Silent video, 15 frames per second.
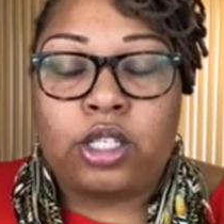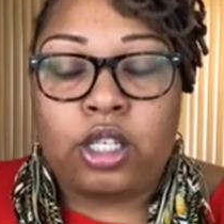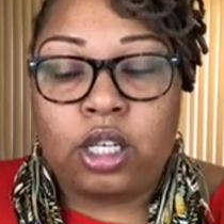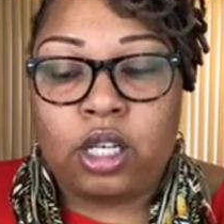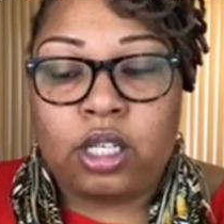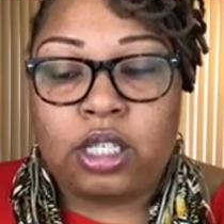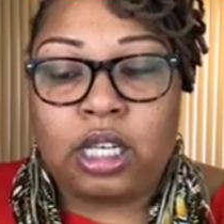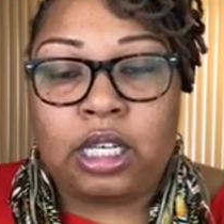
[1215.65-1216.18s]

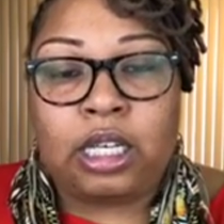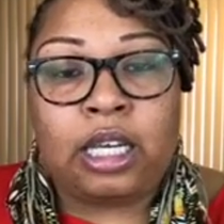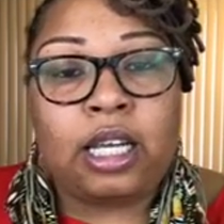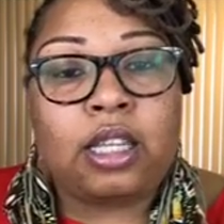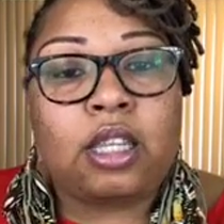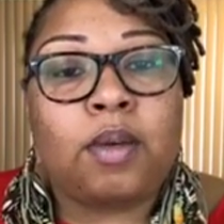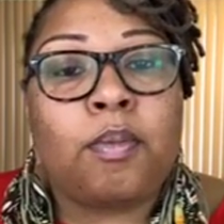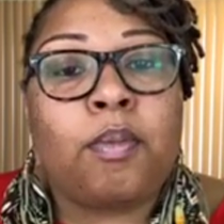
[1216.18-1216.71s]
To
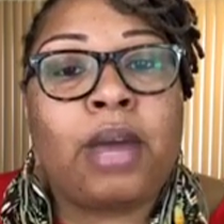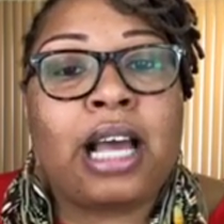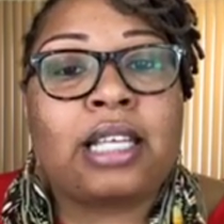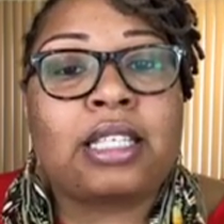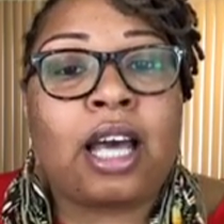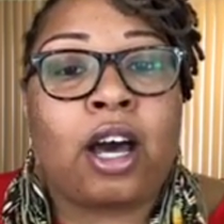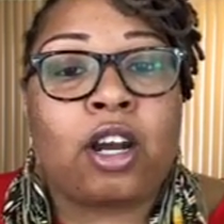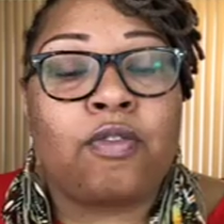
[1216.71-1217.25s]
get the
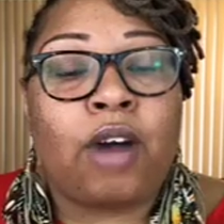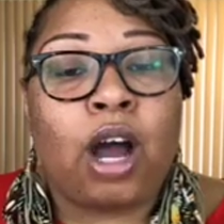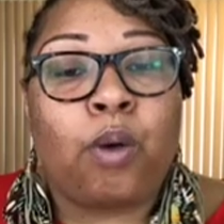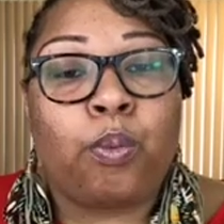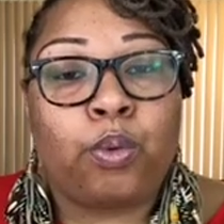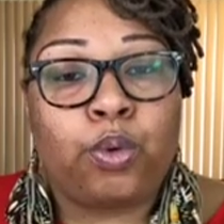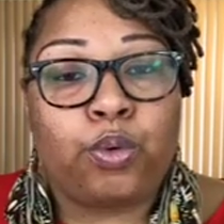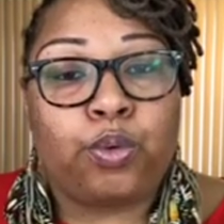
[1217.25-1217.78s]
mess out of
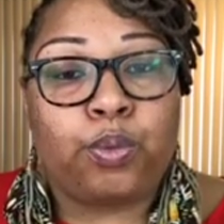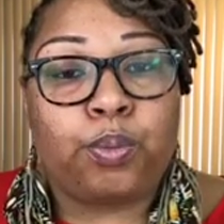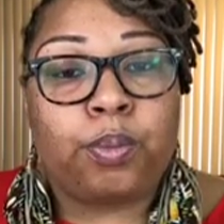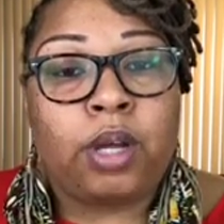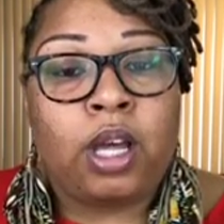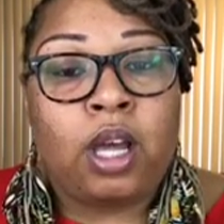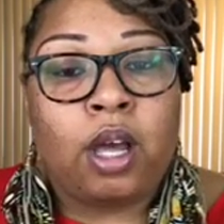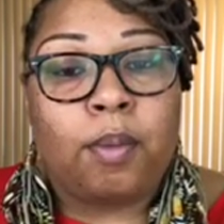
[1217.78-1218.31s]
our
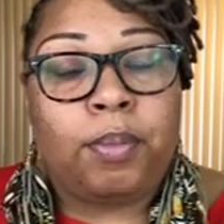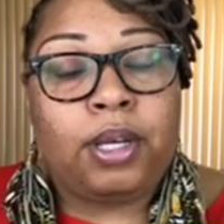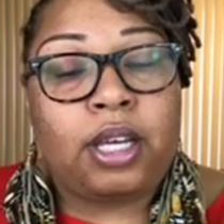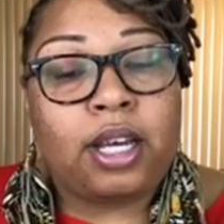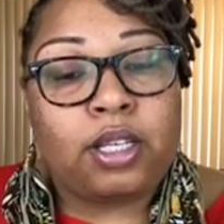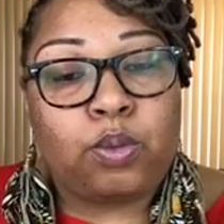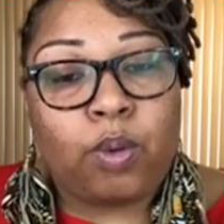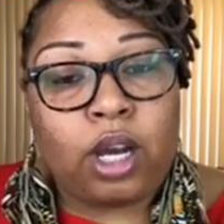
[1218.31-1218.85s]
womb?
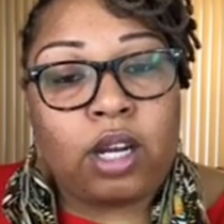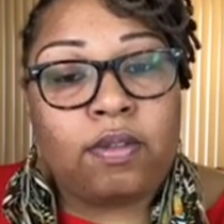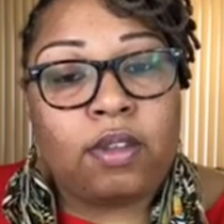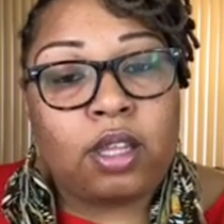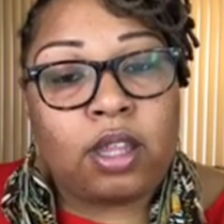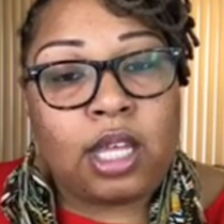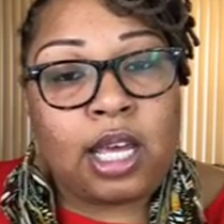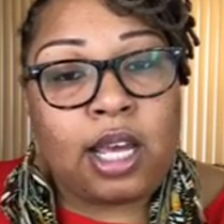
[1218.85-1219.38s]
Because one of
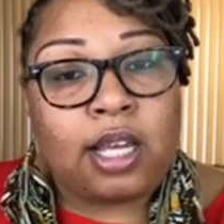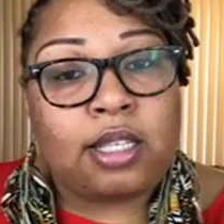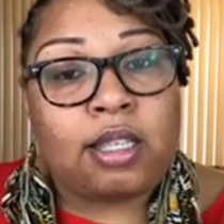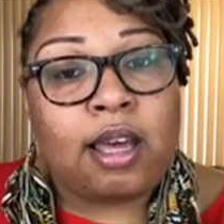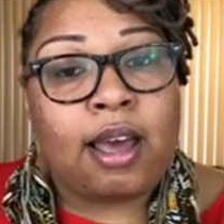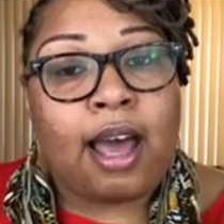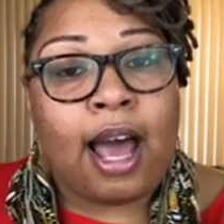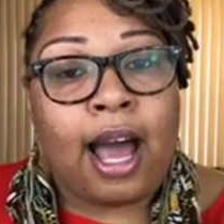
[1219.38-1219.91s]
the things
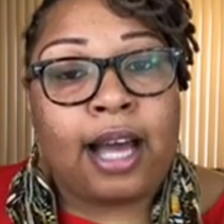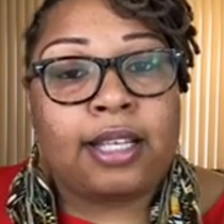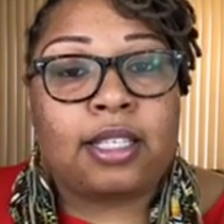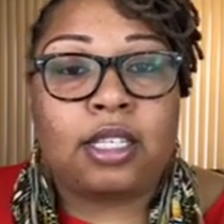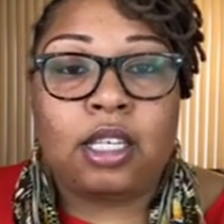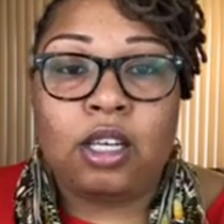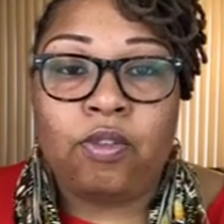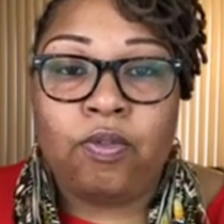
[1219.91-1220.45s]
that I
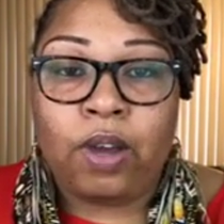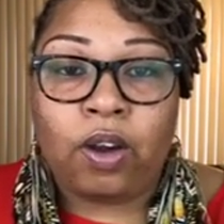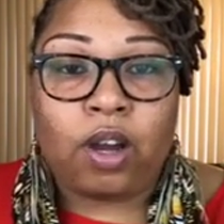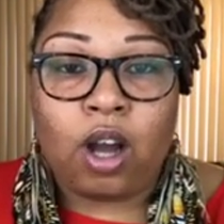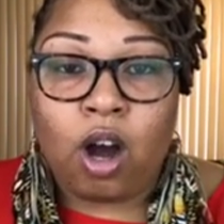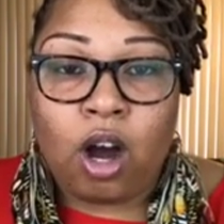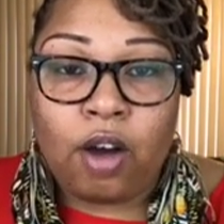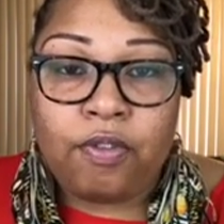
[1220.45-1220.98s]
see
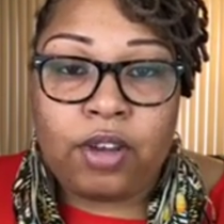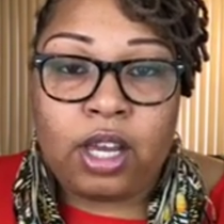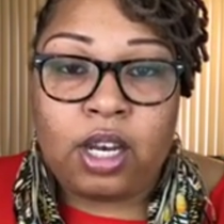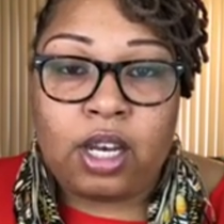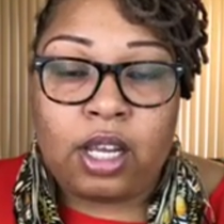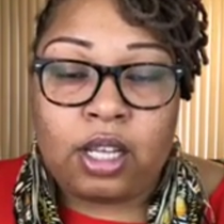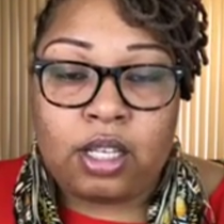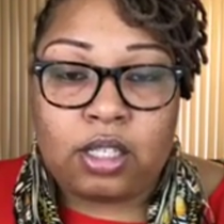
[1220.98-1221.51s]
very
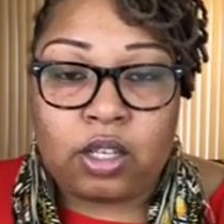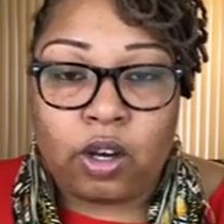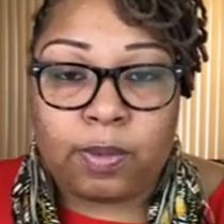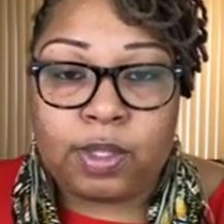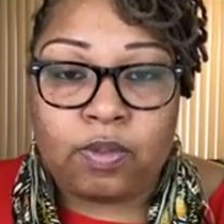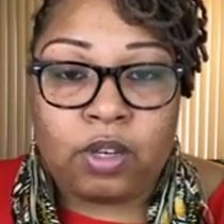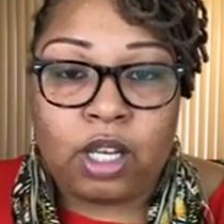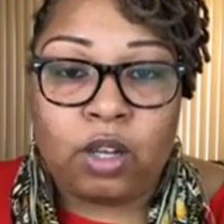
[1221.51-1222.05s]
often in
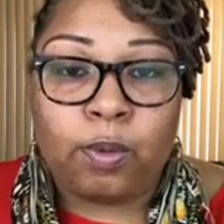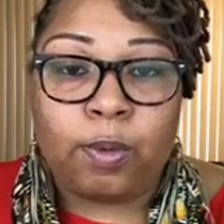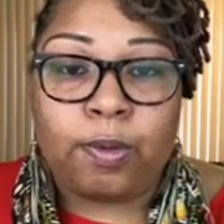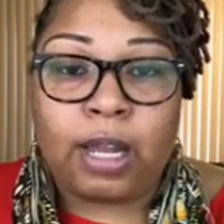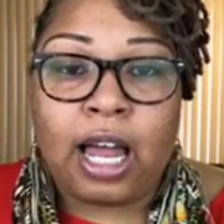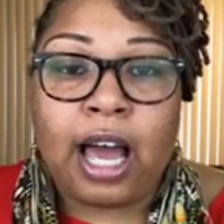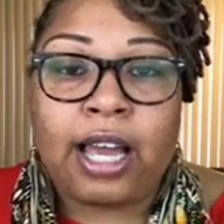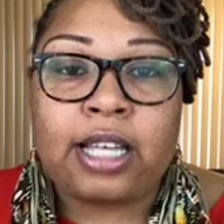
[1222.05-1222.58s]
terms of dealing
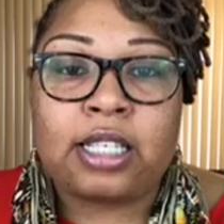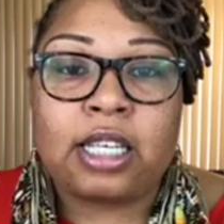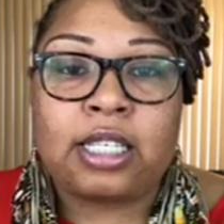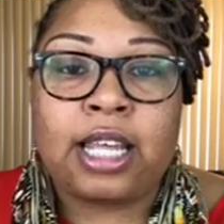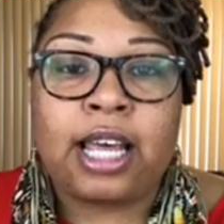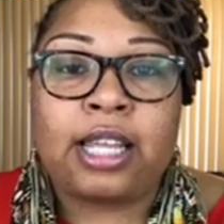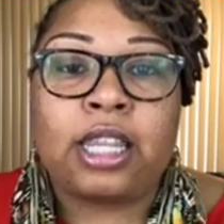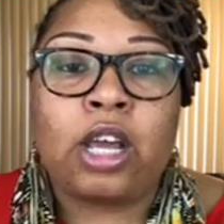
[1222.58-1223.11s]
with clients
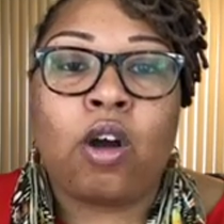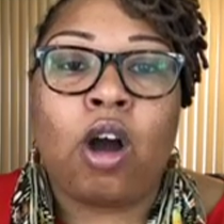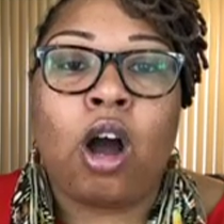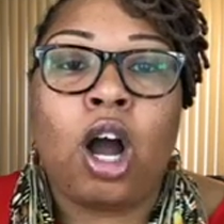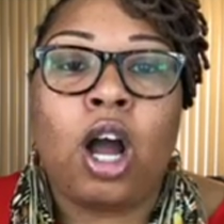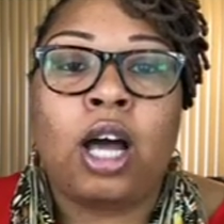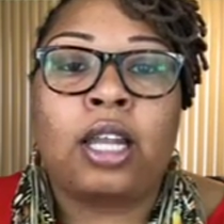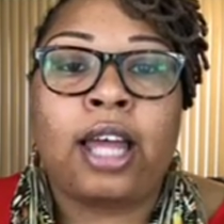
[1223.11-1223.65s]
is that there
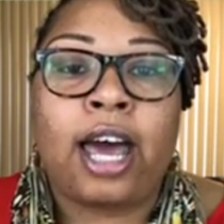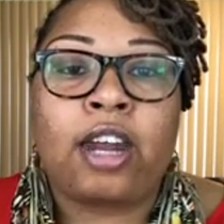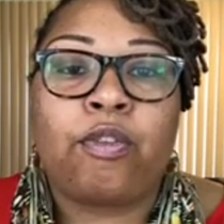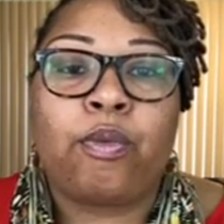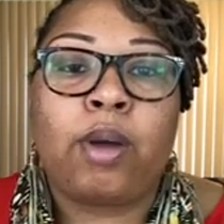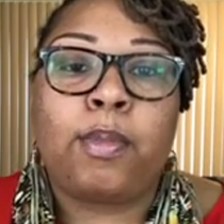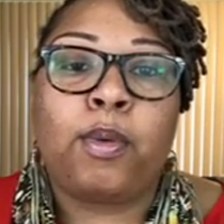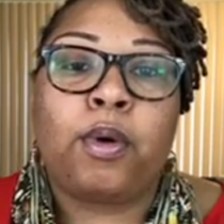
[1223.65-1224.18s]
are a lot
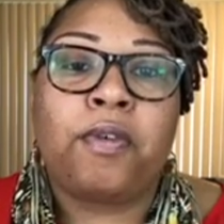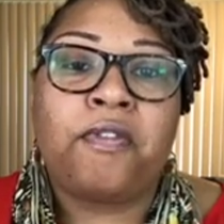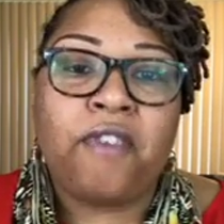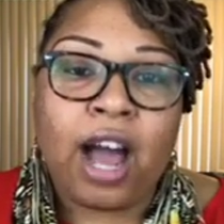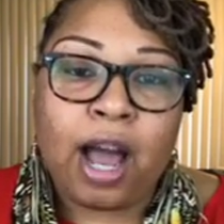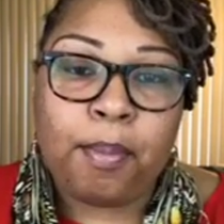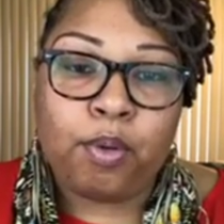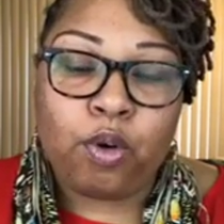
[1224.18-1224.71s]
of women with
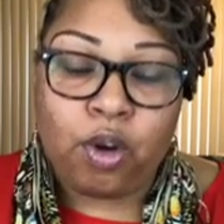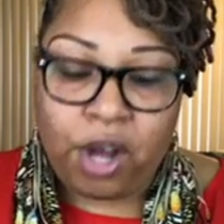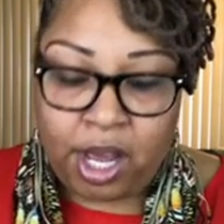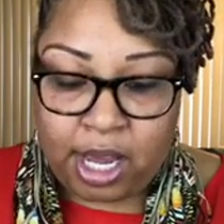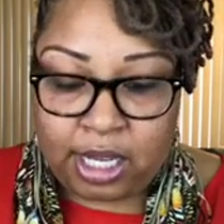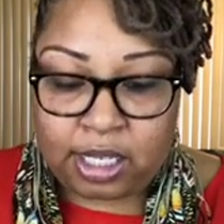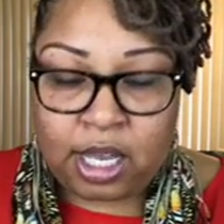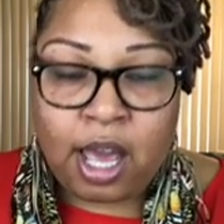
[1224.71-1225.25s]

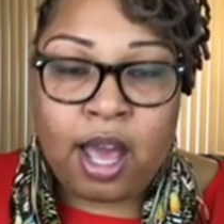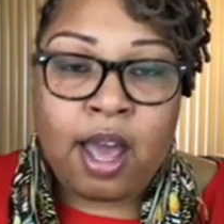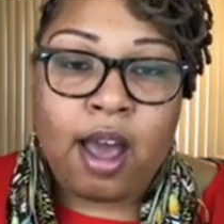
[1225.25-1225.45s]
fibroids